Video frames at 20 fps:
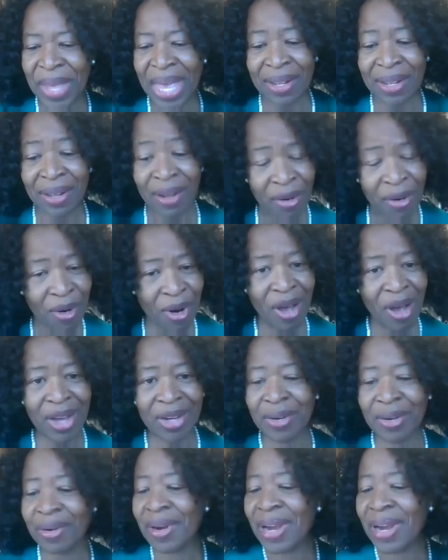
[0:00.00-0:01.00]
In her
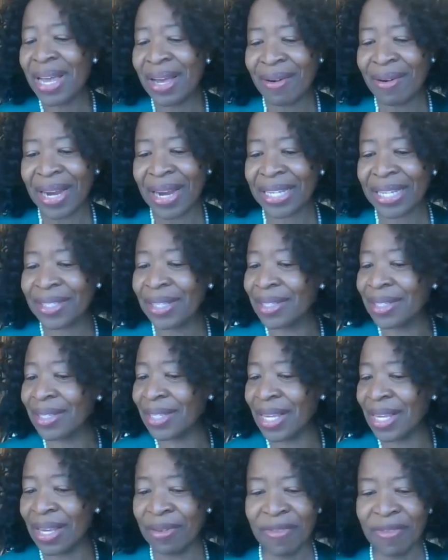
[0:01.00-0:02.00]
honor, Her
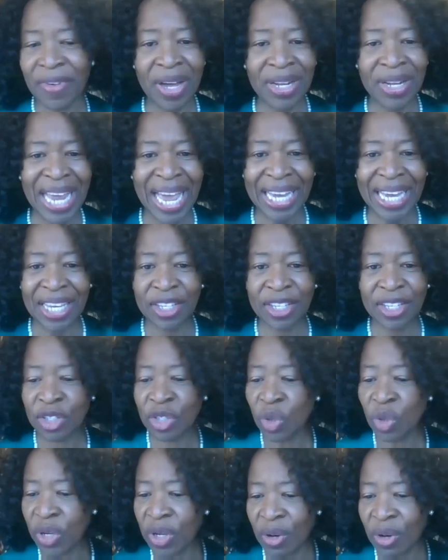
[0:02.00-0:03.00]
Excellency Yvonne
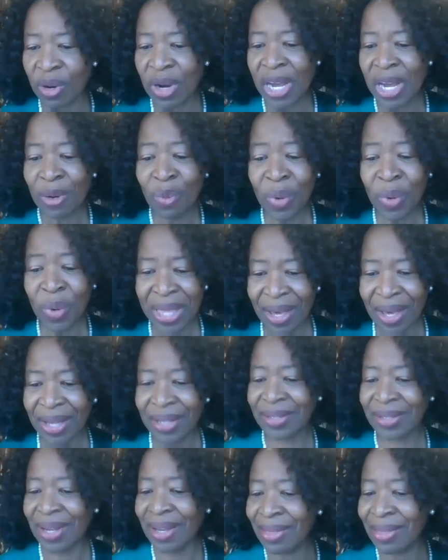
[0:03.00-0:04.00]
Aki-Sawyerr with
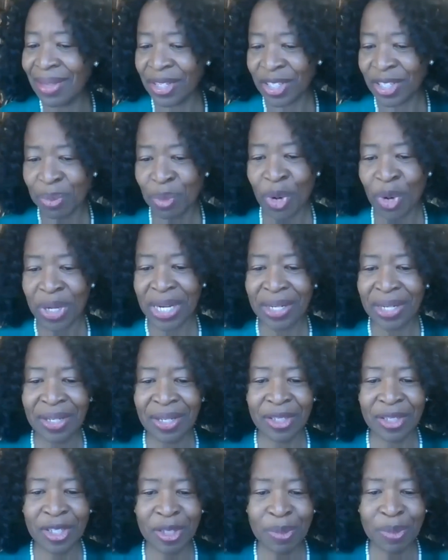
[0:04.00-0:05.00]
us this morning
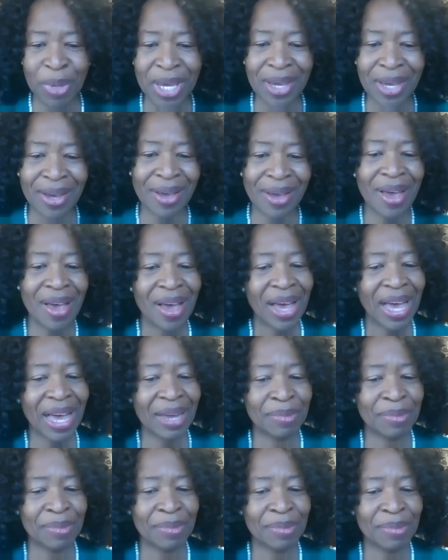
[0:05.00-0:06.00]
to speak,
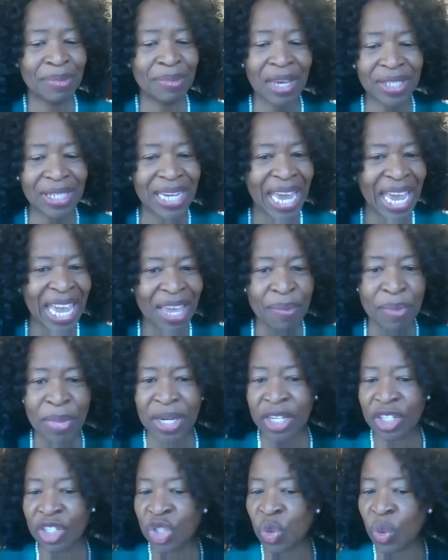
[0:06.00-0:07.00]
to give us an
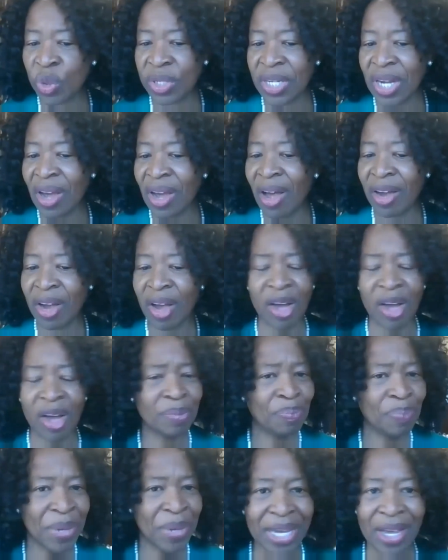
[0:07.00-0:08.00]
8-minute short talk
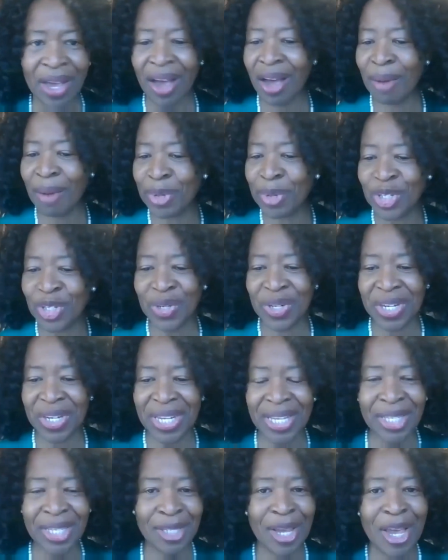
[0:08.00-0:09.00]
on big
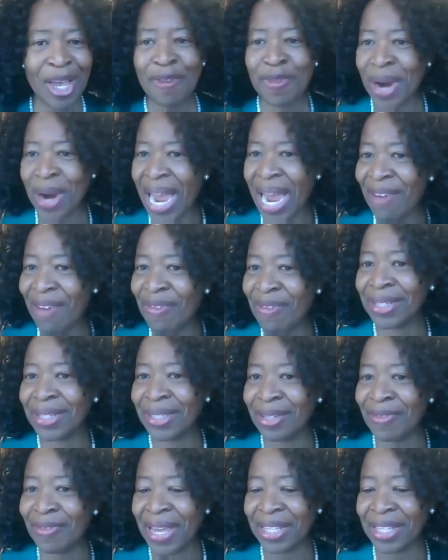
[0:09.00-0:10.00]
opportunities for
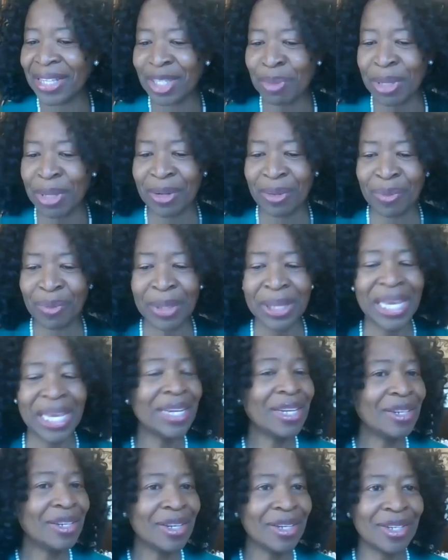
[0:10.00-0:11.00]
Africa's advancement
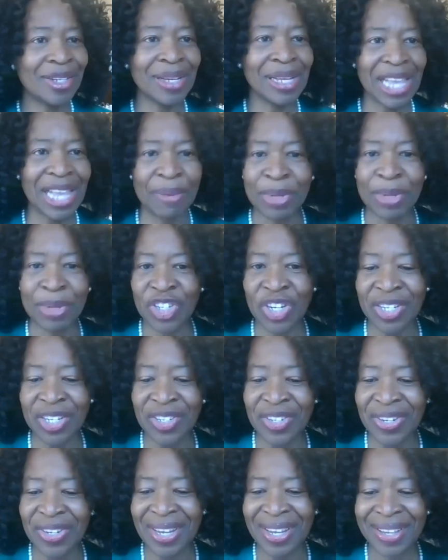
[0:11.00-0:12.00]
related to climate
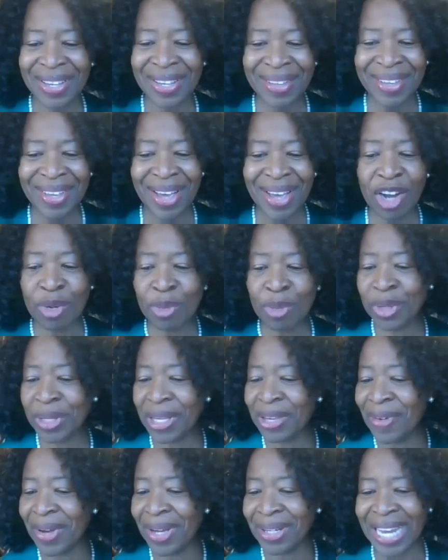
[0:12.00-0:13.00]
change. Honorable
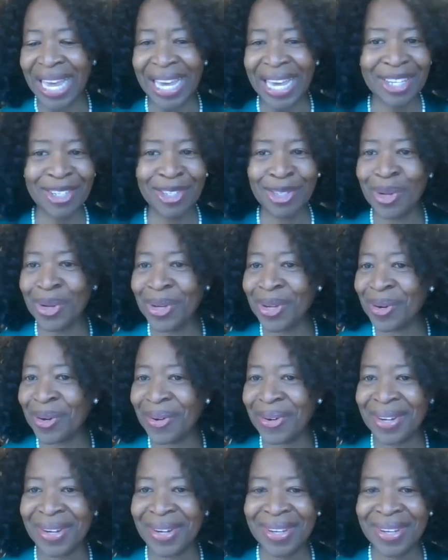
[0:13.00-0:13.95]
Yvonne Aki-Sawyerr,